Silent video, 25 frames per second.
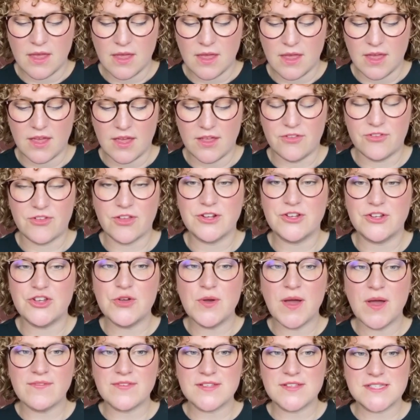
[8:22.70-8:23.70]
So do you
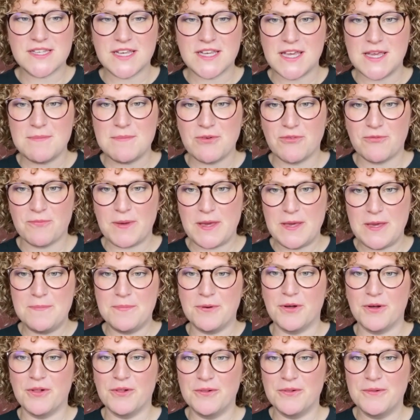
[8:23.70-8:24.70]
have a team of
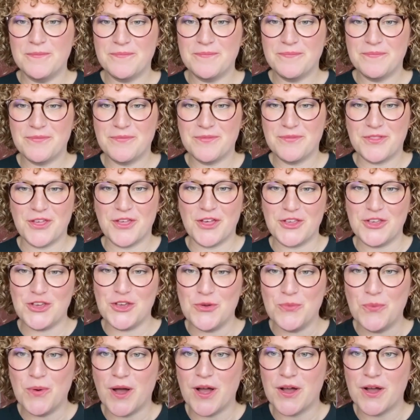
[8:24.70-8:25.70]
people that you
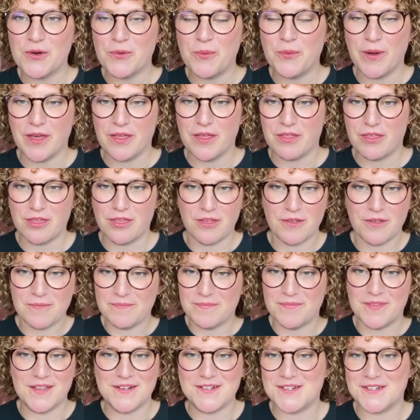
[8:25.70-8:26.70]
work with
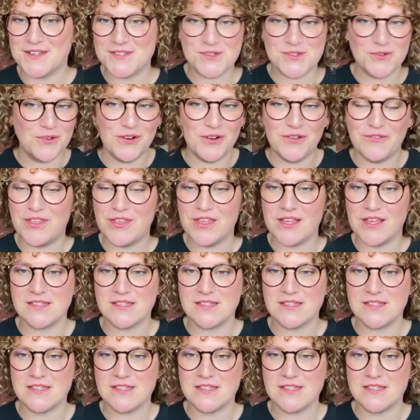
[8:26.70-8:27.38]
that does all of this